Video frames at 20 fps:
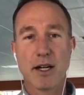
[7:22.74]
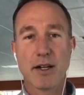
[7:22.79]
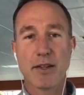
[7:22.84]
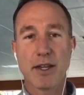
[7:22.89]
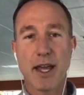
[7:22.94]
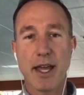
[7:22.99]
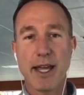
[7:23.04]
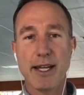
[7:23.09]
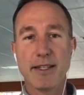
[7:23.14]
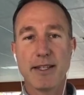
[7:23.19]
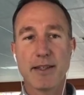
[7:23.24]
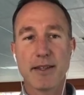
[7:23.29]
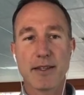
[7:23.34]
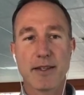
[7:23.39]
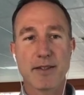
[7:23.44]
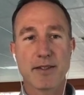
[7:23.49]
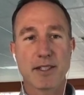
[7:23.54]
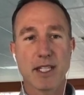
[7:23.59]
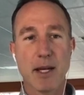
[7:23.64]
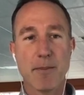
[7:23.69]
on the eighteenth of
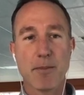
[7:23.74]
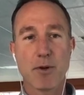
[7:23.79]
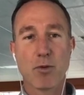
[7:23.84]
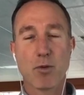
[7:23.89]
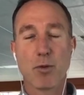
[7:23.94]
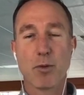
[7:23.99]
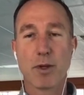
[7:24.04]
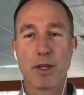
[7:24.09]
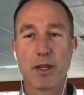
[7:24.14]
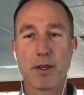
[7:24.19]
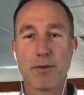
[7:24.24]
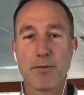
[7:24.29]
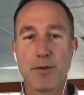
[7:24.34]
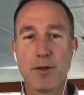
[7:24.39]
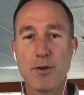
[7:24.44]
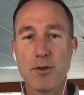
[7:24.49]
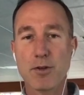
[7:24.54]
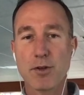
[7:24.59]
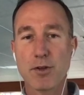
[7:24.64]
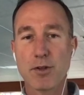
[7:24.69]
December when we did the
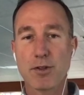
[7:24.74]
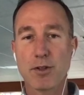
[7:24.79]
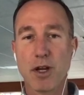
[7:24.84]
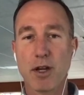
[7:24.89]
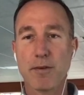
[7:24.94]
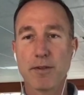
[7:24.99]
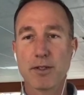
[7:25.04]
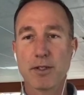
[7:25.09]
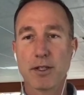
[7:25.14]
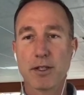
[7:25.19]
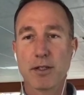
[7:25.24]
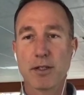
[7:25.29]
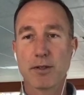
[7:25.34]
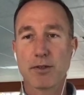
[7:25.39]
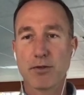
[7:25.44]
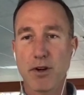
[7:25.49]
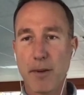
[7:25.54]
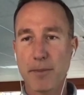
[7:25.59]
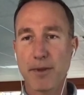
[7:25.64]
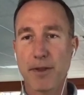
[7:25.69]
futures, all of a sudden it
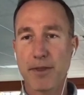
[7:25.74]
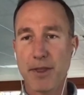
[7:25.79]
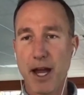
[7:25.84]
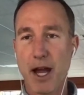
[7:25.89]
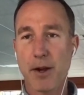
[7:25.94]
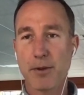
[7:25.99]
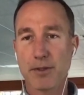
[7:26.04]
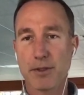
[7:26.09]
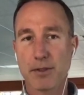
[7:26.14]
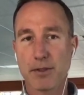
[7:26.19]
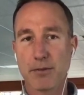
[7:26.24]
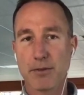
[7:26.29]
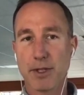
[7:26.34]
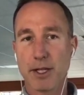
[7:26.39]
dropped one thousand.